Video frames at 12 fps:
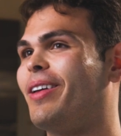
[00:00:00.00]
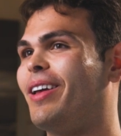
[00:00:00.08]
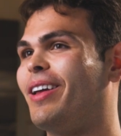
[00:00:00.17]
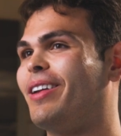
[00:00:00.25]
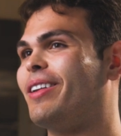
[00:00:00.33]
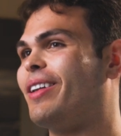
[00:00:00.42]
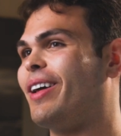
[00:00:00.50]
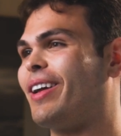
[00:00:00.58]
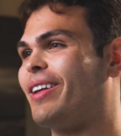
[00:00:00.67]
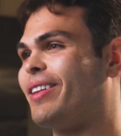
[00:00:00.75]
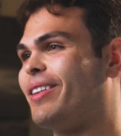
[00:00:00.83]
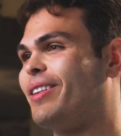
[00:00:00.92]
And like,
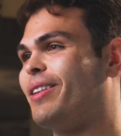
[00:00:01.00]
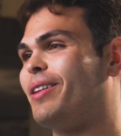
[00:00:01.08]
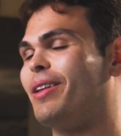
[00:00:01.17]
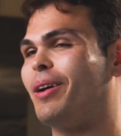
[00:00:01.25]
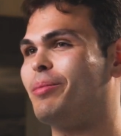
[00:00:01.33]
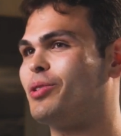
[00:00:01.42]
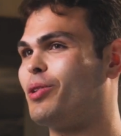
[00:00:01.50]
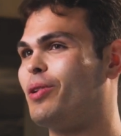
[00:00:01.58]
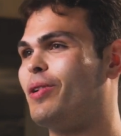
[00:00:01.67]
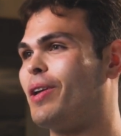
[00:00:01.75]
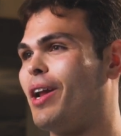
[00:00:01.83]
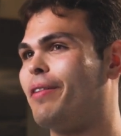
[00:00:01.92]
I'm sure
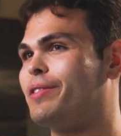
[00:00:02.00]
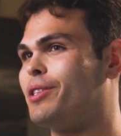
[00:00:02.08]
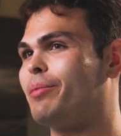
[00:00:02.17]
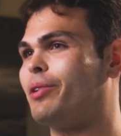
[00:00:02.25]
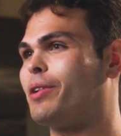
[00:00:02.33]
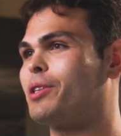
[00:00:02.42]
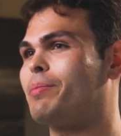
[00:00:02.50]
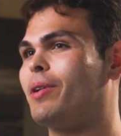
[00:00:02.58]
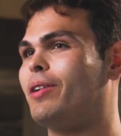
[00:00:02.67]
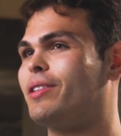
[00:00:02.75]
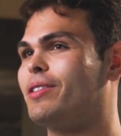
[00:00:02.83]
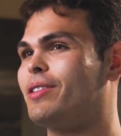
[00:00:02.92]
you can have similar
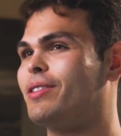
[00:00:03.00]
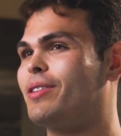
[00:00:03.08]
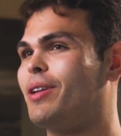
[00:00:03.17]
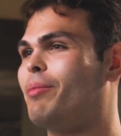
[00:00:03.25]
experiences.